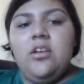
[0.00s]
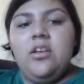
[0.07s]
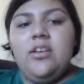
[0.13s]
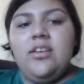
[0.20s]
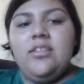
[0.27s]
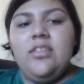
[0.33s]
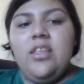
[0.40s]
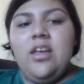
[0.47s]

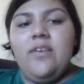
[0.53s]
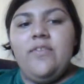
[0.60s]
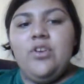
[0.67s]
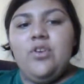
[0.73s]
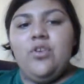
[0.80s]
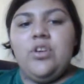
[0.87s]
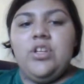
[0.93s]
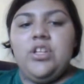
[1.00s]
in the oven,
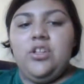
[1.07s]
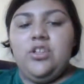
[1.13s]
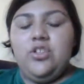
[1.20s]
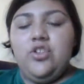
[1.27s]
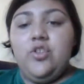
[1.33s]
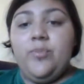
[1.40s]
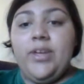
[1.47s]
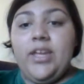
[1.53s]
or until a
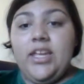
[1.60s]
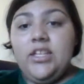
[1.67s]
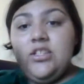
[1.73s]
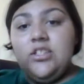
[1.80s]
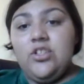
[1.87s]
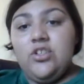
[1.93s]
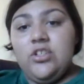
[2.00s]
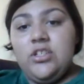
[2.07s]
toothpick
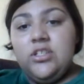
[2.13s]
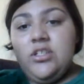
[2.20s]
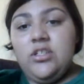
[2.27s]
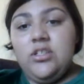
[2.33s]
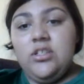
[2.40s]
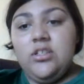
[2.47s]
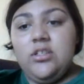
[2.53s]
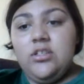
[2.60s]
inserted
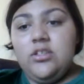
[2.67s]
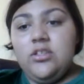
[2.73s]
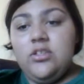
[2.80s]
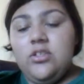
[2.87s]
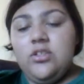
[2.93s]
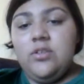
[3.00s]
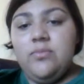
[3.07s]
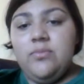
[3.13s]

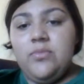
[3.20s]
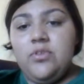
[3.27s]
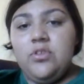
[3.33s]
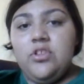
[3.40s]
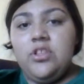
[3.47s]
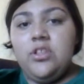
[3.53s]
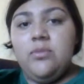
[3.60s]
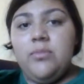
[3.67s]
to
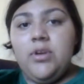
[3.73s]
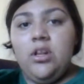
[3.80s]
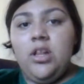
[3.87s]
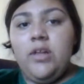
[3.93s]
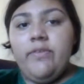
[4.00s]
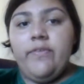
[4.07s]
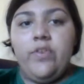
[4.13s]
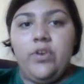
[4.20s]
the middle
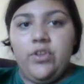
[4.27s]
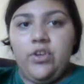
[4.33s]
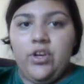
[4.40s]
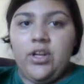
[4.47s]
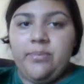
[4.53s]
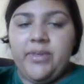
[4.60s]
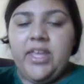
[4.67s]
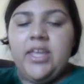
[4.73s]
of a few of your
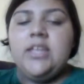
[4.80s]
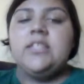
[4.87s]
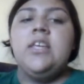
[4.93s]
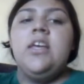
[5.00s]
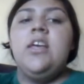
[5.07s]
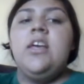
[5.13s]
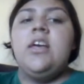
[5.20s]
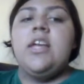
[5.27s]
cupcakes
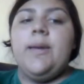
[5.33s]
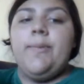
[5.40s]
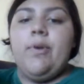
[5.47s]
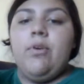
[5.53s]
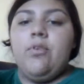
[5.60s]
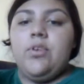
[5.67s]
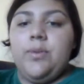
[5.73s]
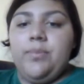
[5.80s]
come
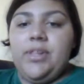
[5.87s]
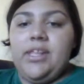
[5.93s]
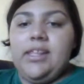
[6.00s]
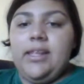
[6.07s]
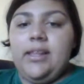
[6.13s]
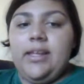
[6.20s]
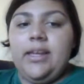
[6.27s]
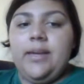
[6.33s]
out completely
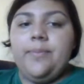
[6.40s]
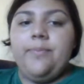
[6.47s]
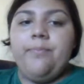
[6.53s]
clean.